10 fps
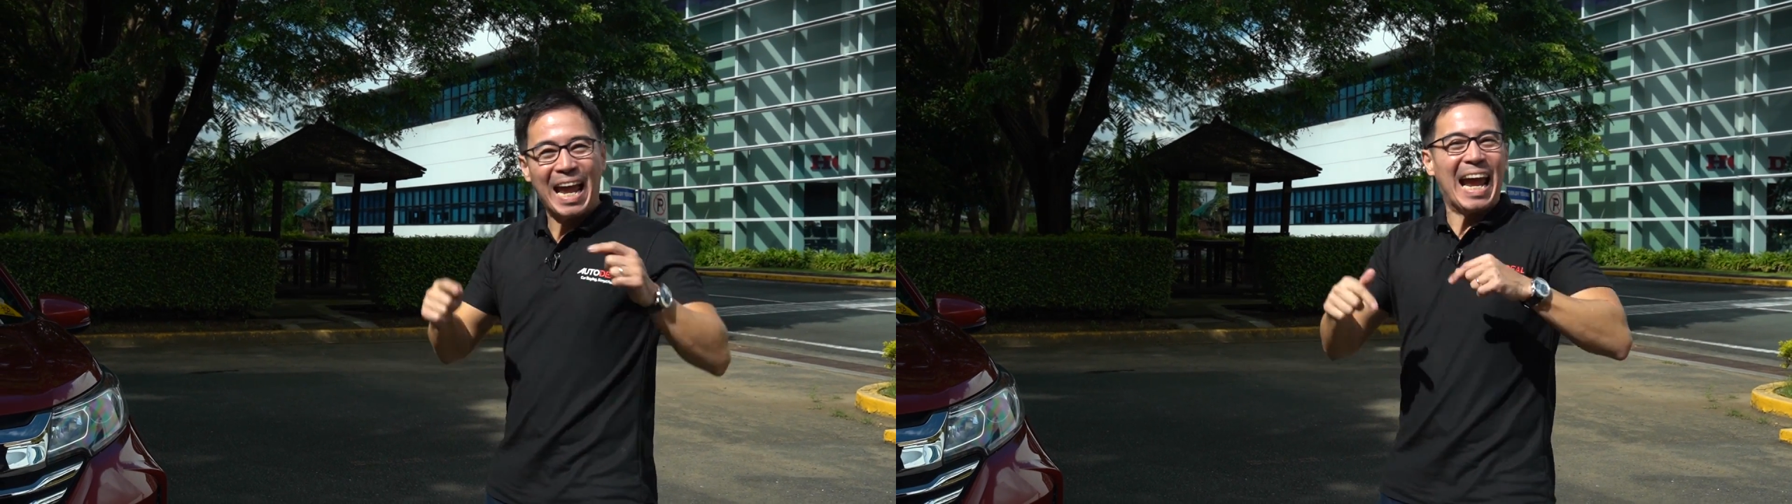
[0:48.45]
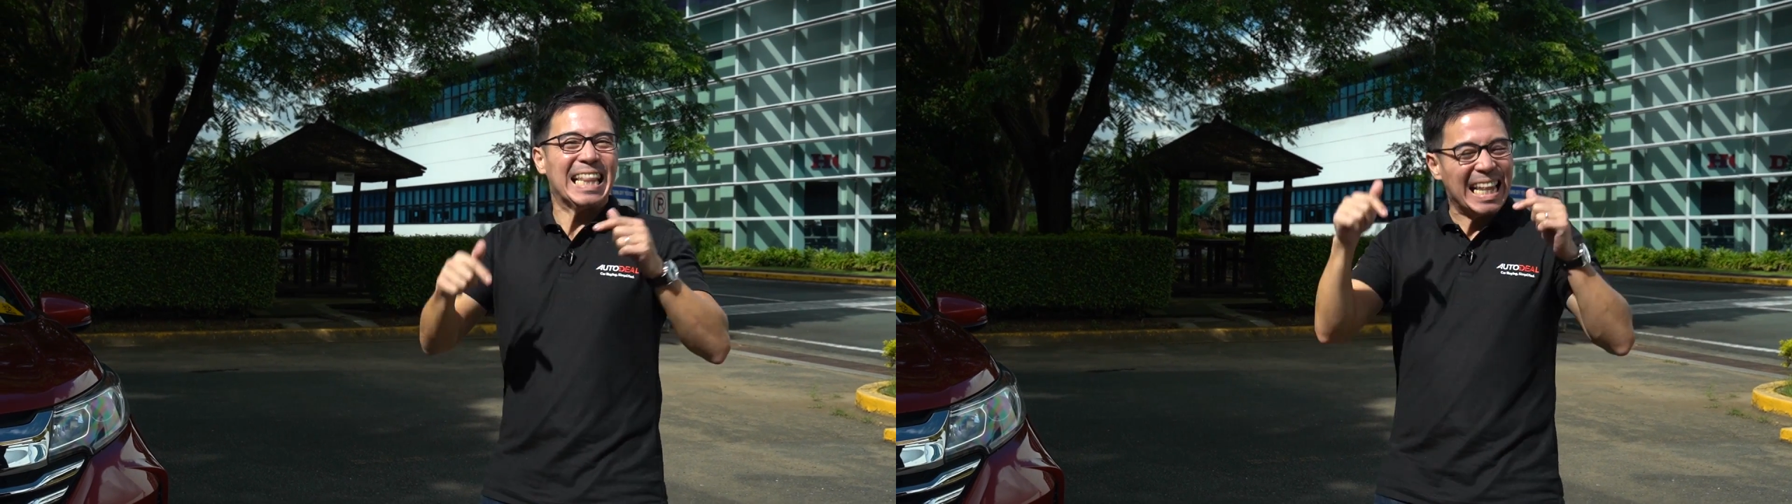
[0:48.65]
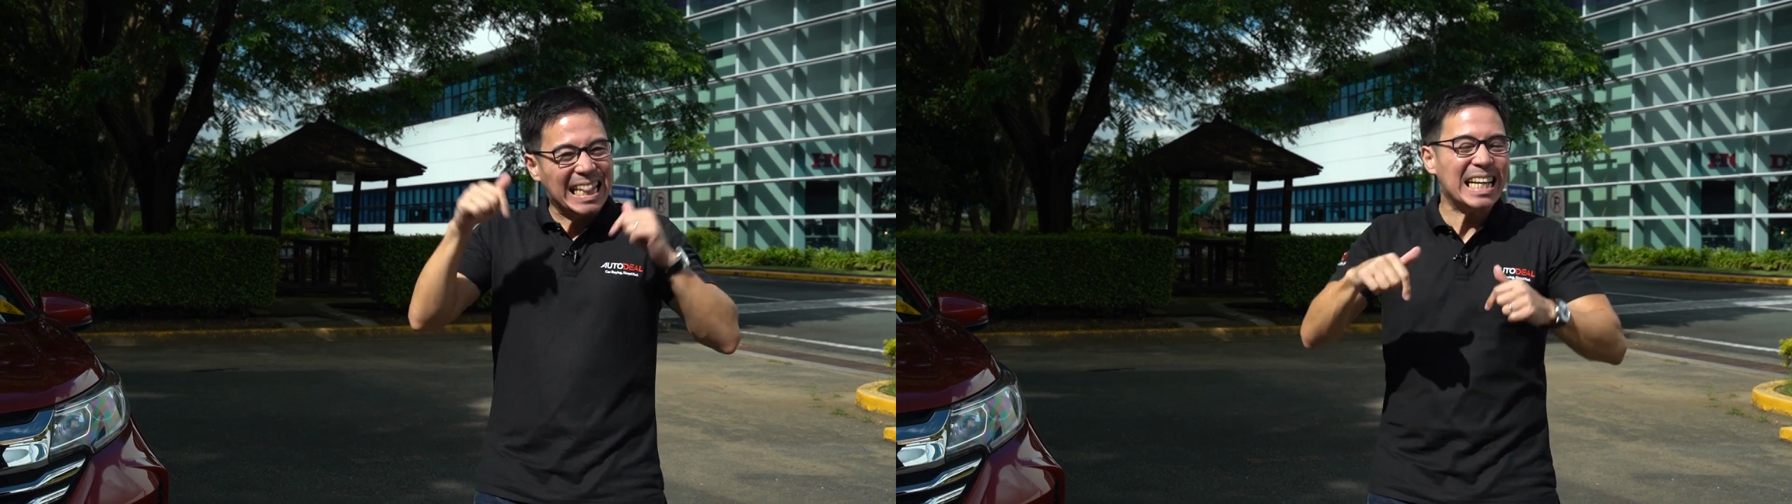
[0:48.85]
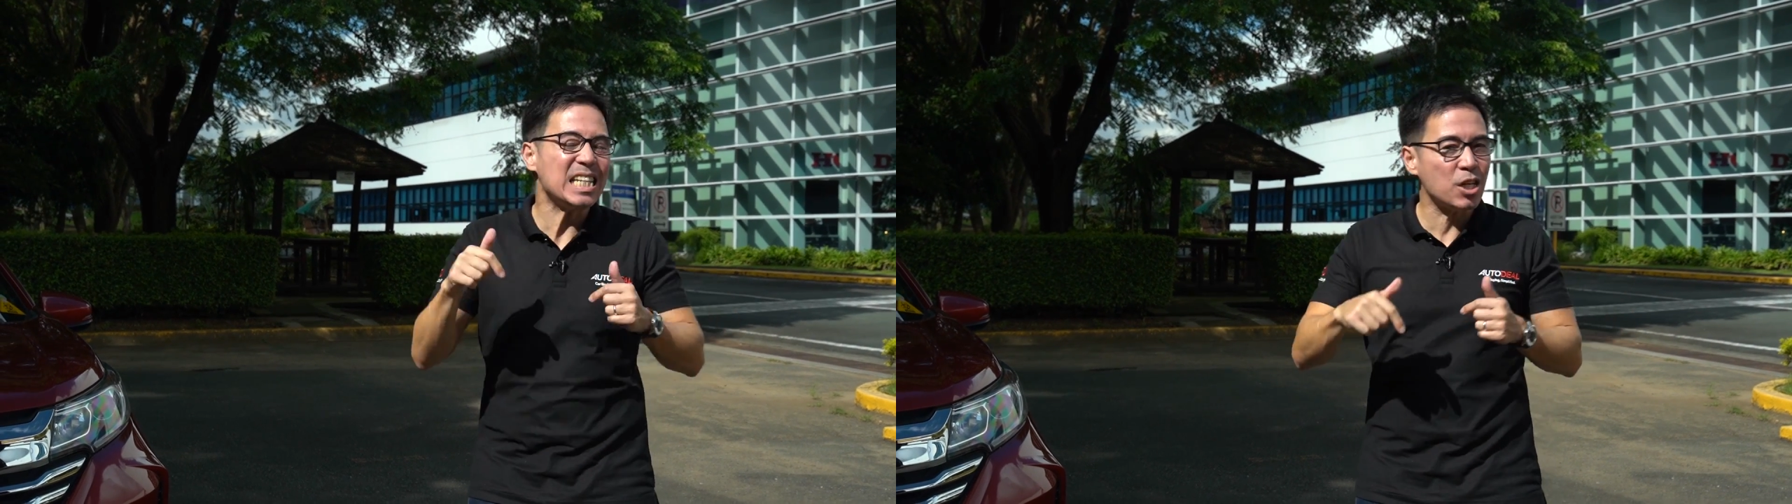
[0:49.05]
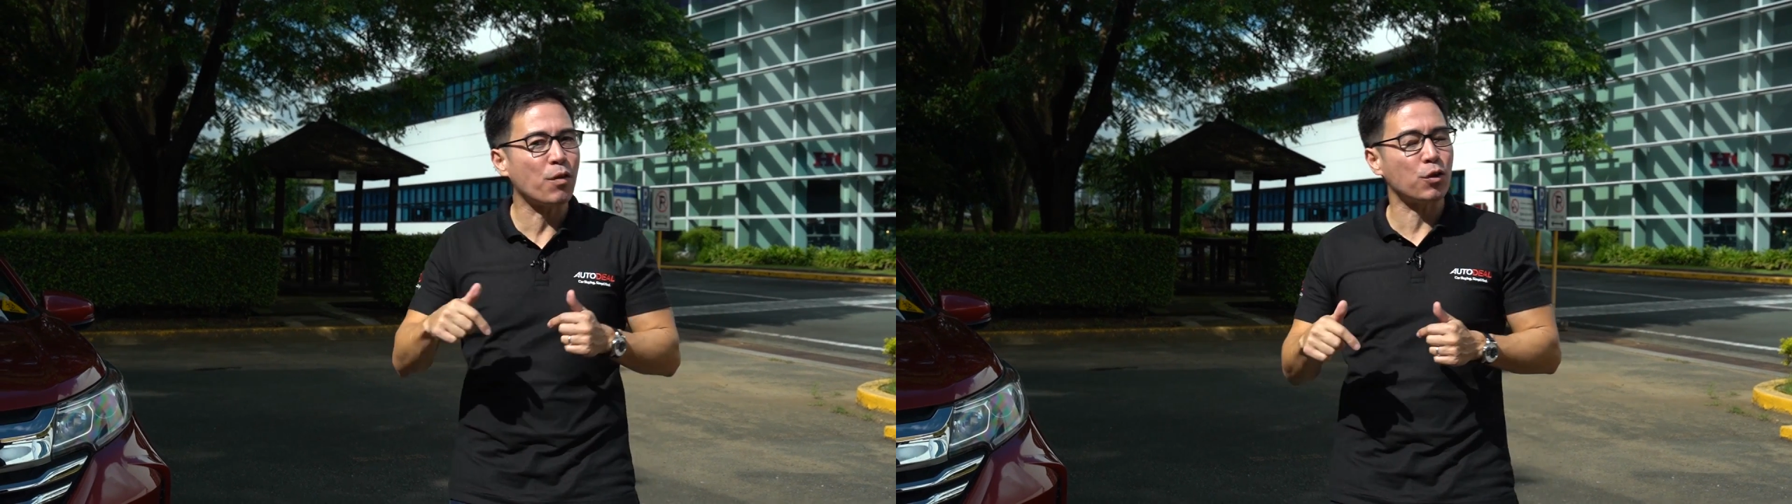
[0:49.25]
And then
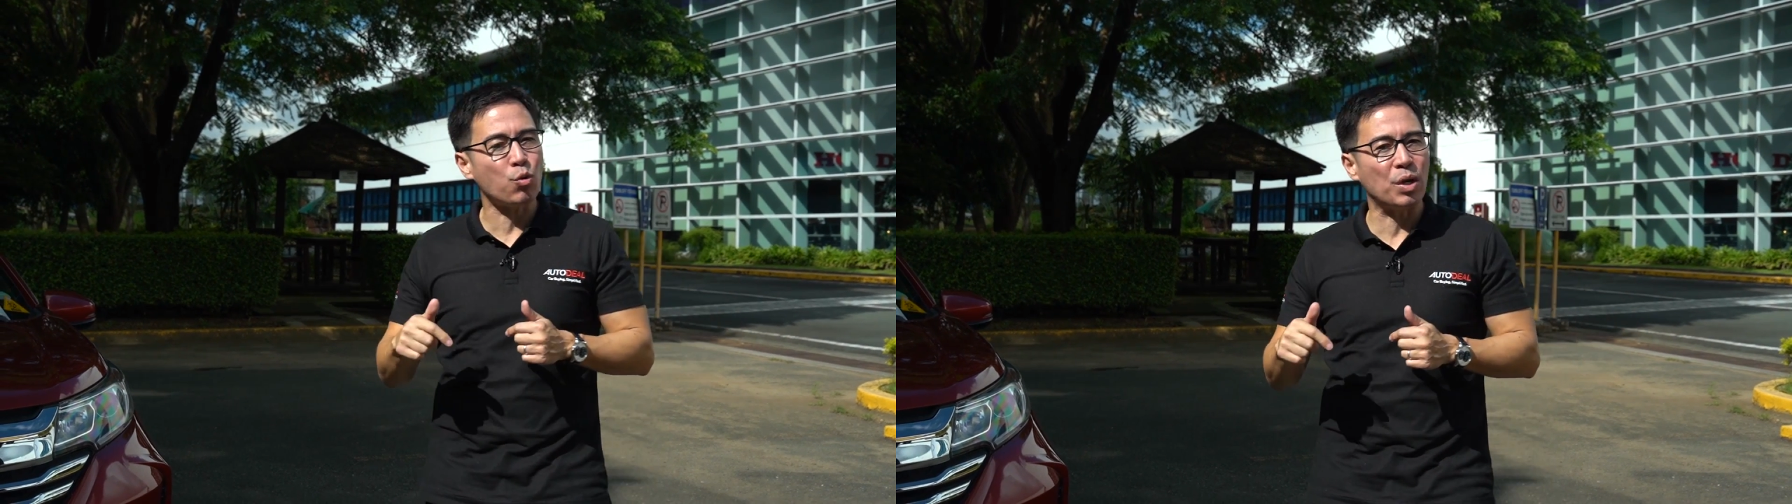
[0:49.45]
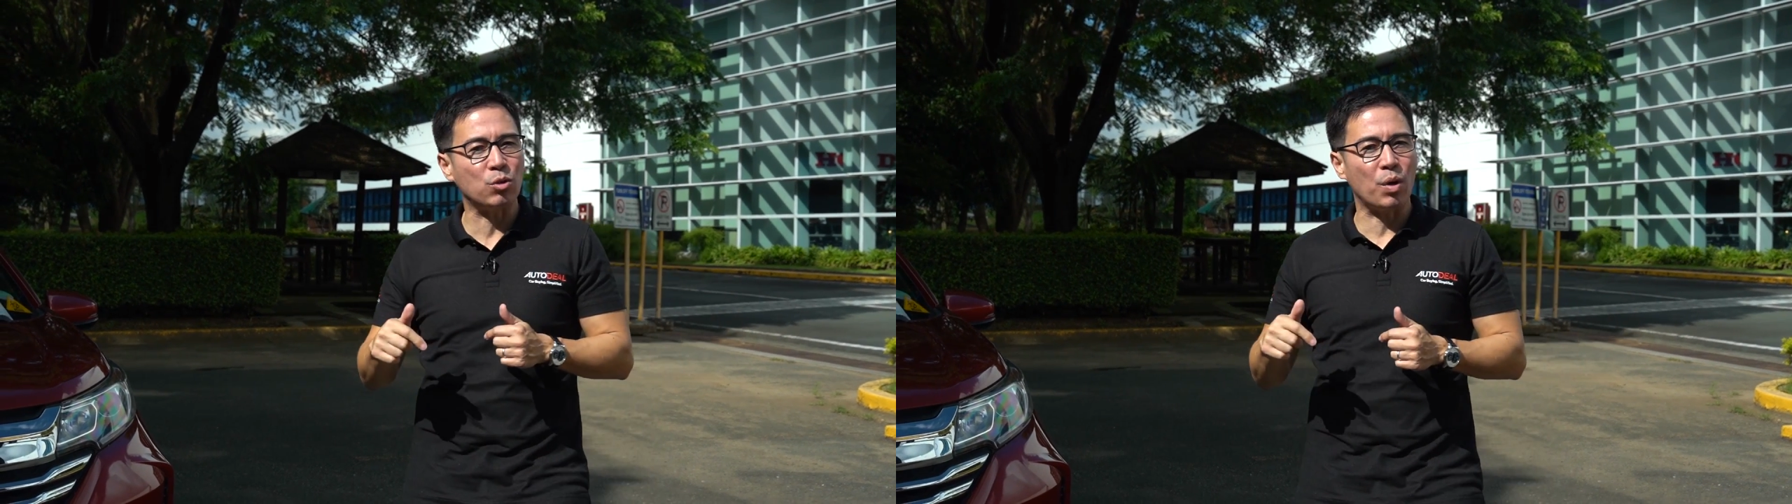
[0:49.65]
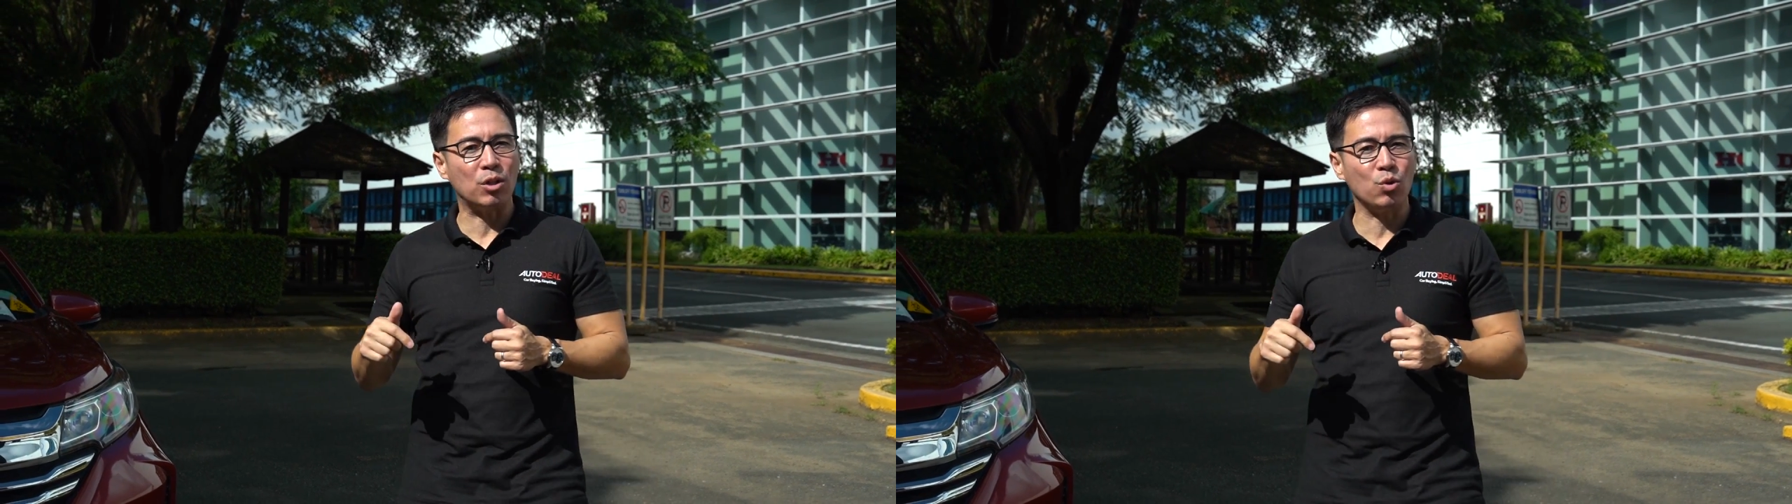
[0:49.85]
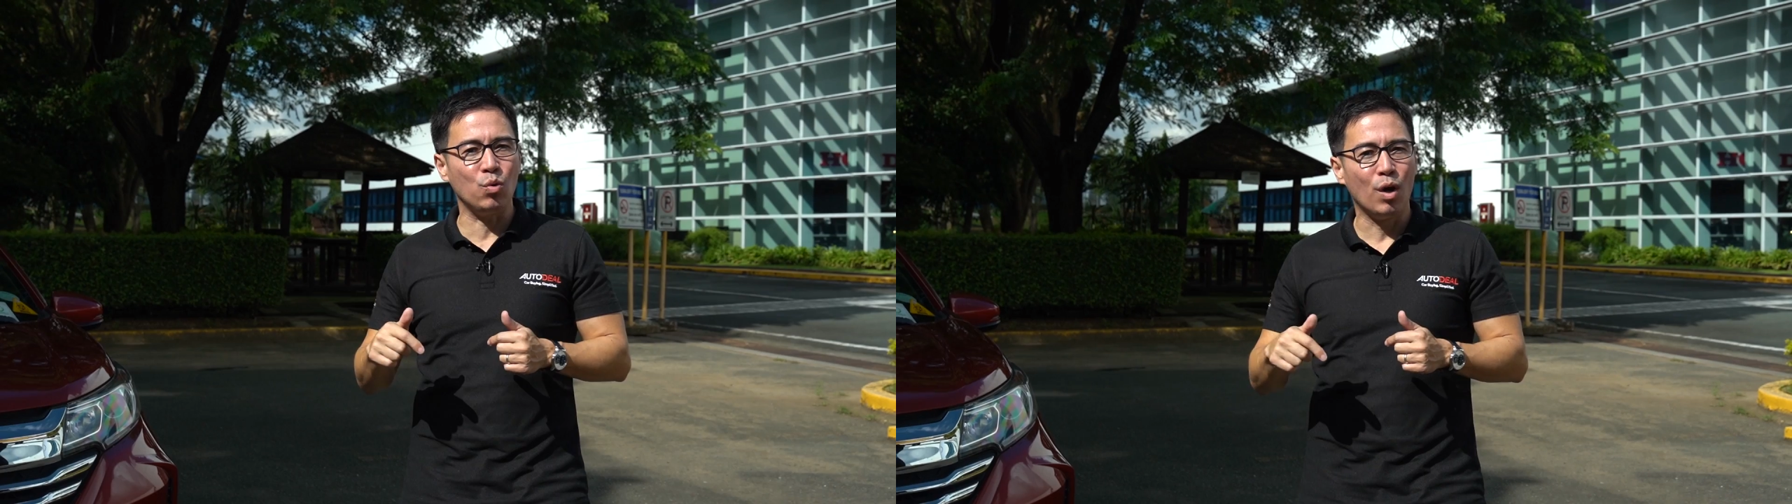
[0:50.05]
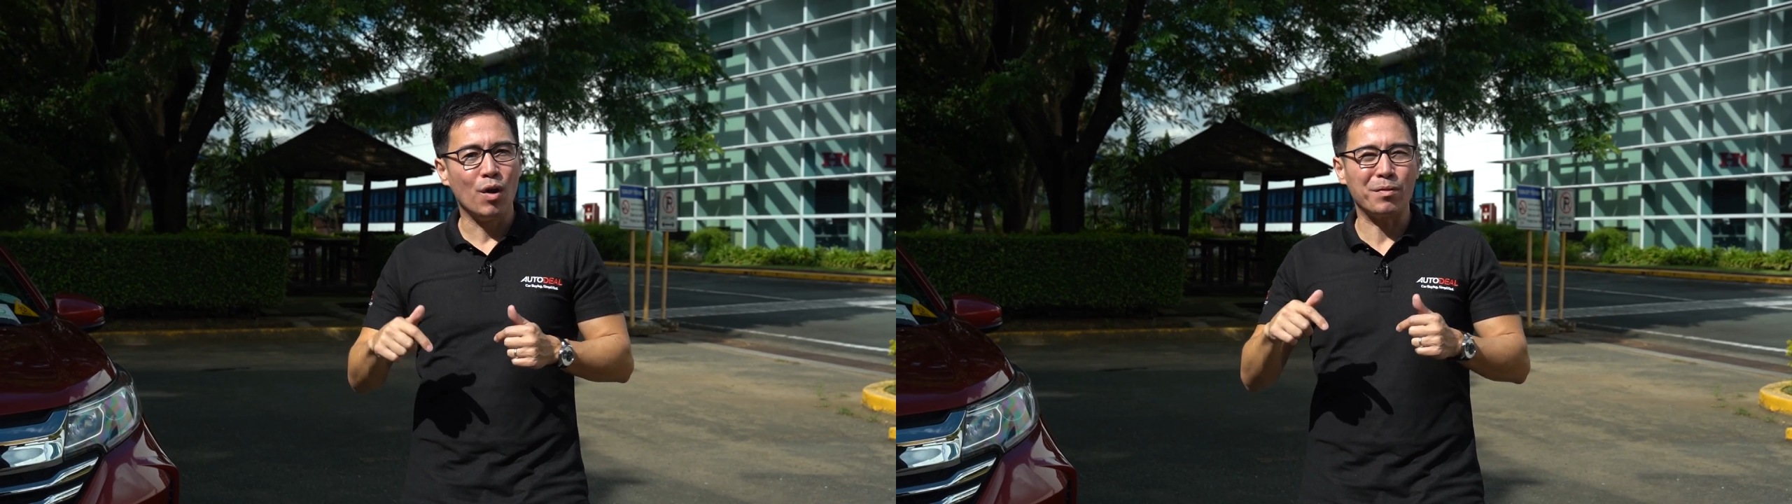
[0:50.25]
this year for 2022,